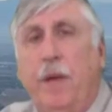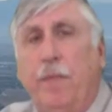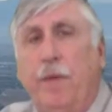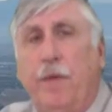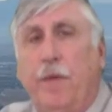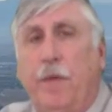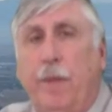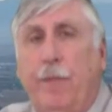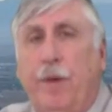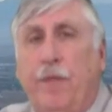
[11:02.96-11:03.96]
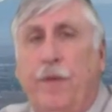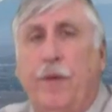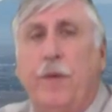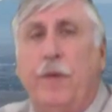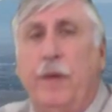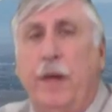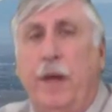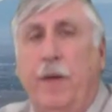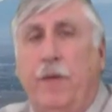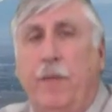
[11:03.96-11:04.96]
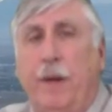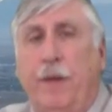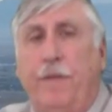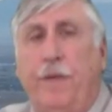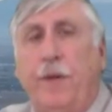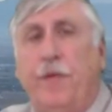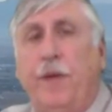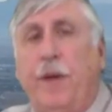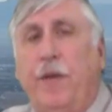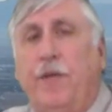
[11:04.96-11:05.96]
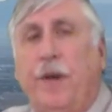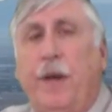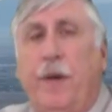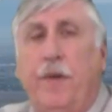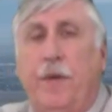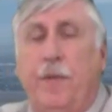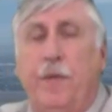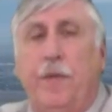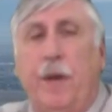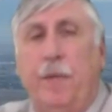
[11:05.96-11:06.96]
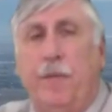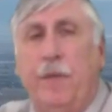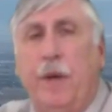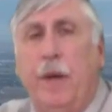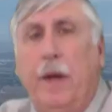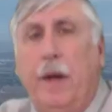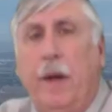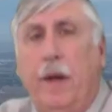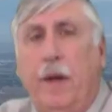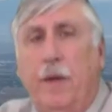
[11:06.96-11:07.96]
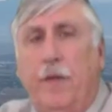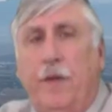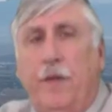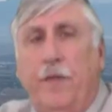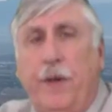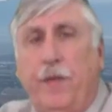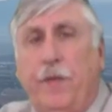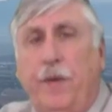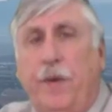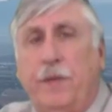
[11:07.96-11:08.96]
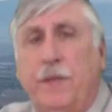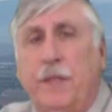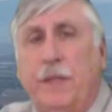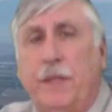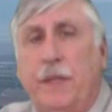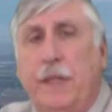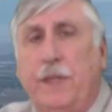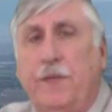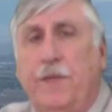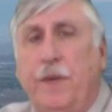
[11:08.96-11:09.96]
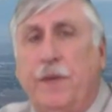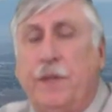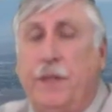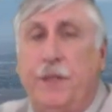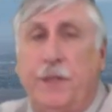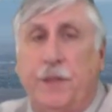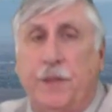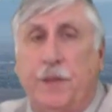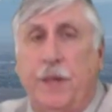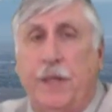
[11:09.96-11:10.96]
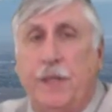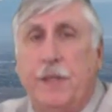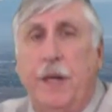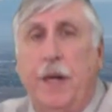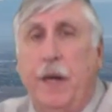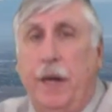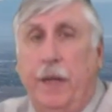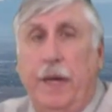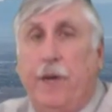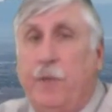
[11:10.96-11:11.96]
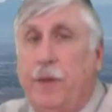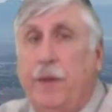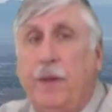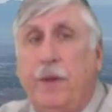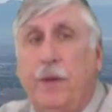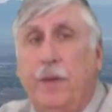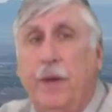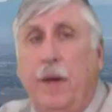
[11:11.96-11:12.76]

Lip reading: Music will be both vocal and instrumental, focusing on standard Christmas hymns. The church feels the whole season is to focus on Jesus Christ, and that is what they'll do.